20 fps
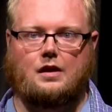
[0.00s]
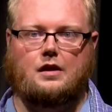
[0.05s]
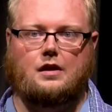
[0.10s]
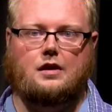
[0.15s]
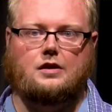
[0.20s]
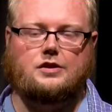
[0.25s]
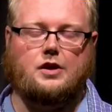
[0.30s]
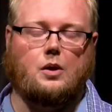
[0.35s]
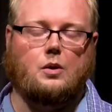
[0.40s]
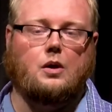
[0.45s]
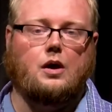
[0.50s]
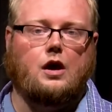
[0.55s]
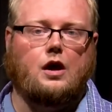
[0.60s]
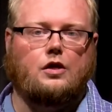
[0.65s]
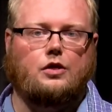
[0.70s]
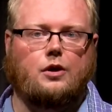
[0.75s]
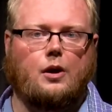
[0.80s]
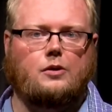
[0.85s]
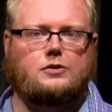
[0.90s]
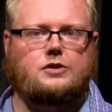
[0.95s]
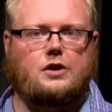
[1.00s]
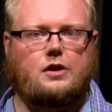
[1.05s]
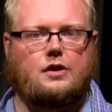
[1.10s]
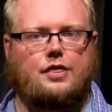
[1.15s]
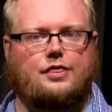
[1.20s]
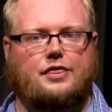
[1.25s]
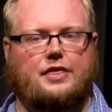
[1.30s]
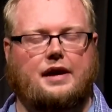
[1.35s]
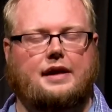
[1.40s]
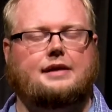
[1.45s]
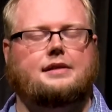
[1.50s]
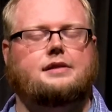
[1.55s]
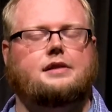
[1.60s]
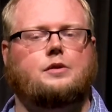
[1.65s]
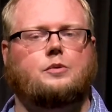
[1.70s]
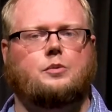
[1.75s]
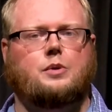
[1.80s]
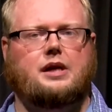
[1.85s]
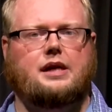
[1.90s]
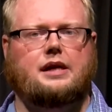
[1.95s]
So those are things that
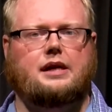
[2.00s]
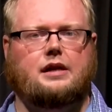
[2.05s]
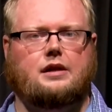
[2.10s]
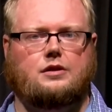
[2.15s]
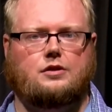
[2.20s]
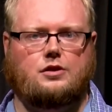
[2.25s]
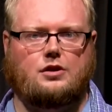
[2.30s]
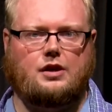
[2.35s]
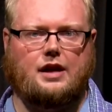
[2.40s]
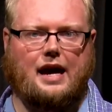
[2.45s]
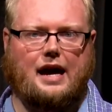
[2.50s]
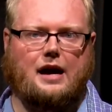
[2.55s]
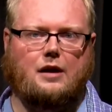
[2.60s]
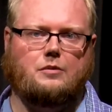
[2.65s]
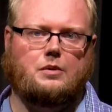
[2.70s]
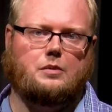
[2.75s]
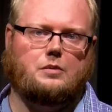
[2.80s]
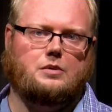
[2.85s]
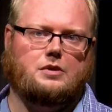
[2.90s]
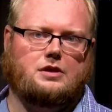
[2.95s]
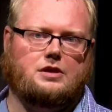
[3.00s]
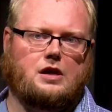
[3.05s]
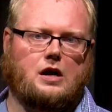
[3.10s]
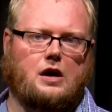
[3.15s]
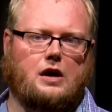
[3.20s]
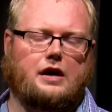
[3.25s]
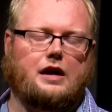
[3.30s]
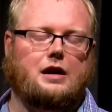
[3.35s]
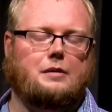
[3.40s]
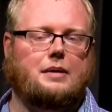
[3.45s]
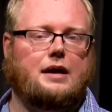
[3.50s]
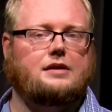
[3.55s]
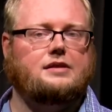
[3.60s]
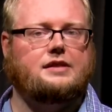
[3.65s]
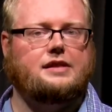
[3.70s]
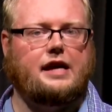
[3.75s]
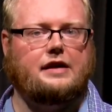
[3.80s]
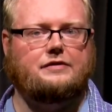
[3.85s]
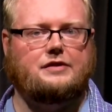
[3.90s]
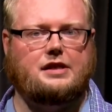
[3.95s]
we look at when we're talking about
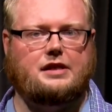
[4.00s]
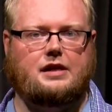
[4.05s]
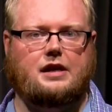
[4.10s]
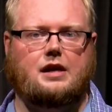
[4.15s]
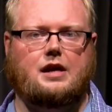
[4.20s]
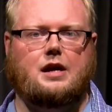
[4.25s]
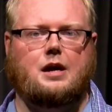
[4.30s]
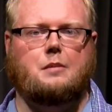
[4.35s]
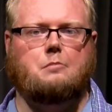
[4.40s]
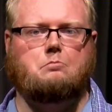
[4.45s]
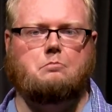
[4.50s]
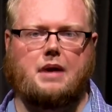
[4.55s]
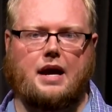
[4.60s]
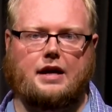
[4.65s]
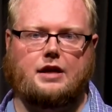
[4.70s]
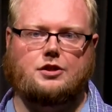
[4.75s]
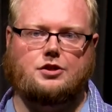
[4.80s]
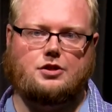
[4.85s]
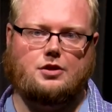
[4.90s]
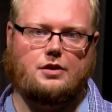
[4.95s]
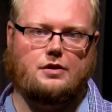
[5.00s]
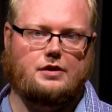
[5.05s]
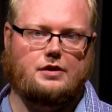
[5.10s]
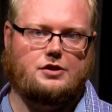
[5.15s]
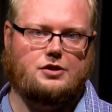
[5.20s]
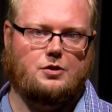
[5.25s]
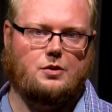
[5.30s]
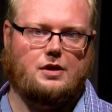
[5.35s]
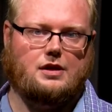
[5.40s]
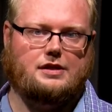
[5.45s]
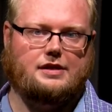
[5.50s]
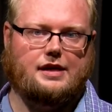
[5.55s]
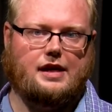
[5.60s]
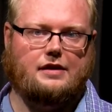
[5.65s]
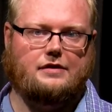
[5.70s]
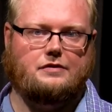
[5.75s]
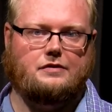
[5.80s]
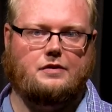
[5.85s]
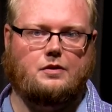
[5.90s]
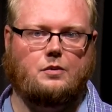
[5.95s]
safety. Make sure you are safe
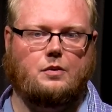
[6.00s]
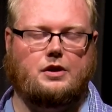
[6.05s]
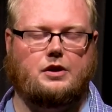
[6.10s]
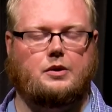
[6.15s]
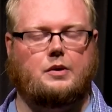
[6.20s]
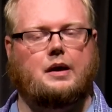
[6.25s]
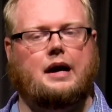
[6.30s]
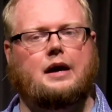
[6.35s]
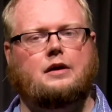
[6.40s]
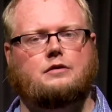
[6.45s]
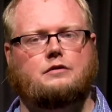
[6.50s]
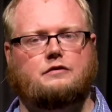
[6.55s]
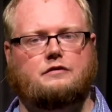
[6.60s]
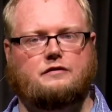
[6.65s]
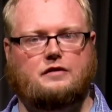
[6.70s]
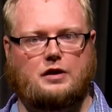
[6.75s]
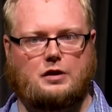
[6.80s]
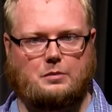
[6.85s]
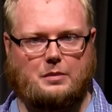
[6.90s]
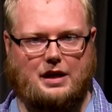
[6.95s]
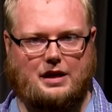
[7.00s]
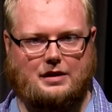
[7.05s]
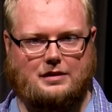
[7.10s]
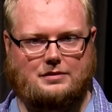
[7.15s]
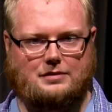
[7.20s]
when you are out filming.